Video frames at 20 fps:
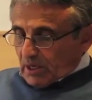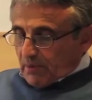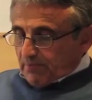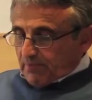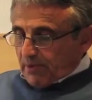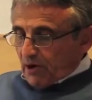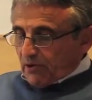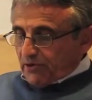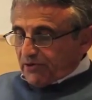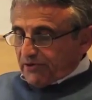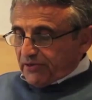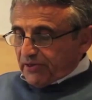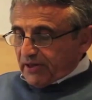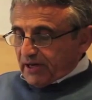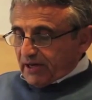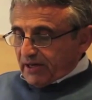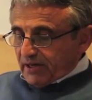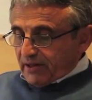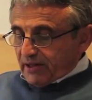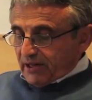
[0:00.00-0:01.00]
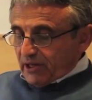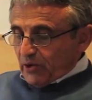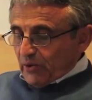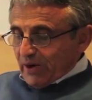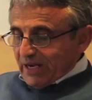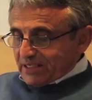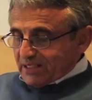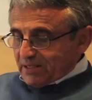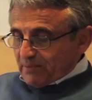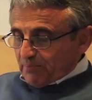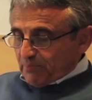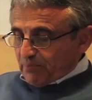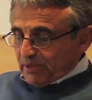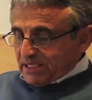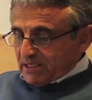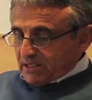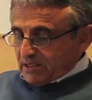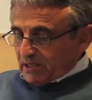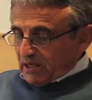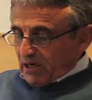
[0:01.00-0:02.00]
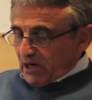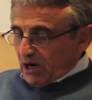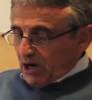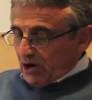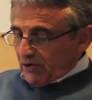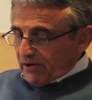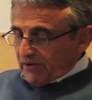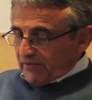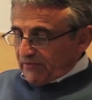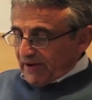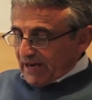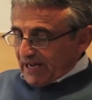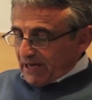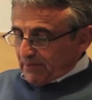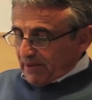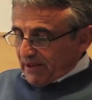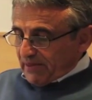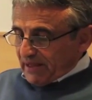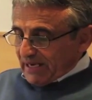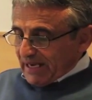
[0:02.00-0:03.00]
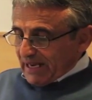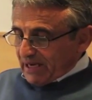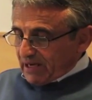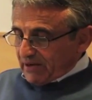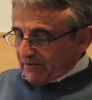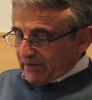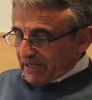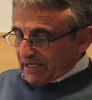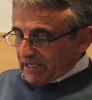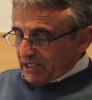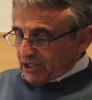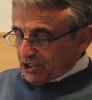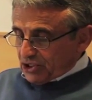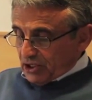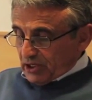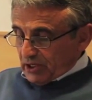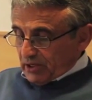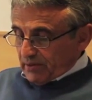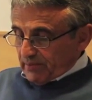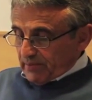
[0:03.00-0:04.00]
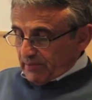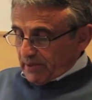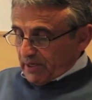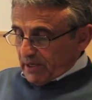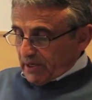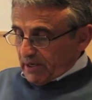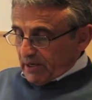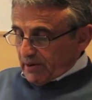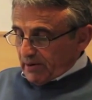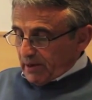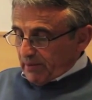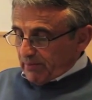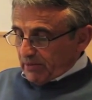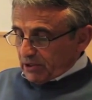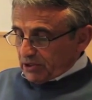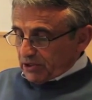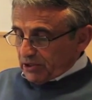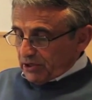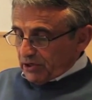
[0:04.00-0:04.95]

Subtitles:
Both the US and Britain are horrified by the lack of leadership among